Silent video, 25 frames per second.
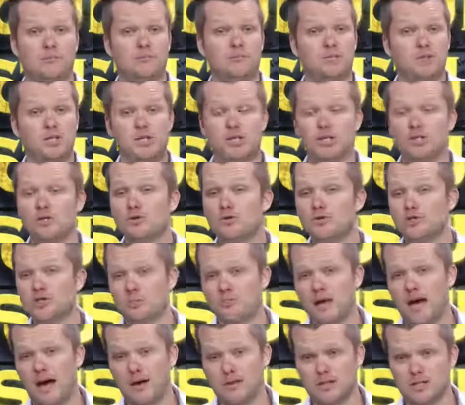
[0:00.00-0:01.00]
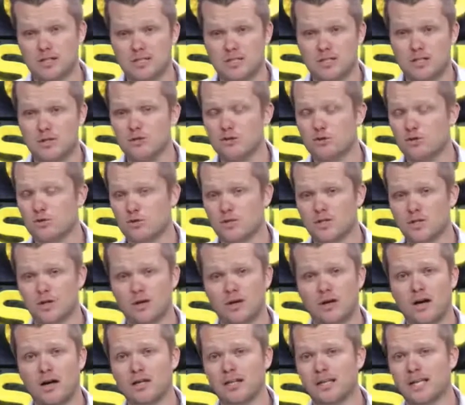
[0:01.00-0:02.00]
huge amounts, huge
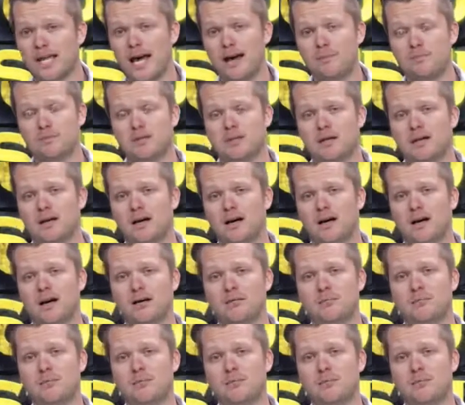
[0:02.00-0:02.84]
return, uncapped uh,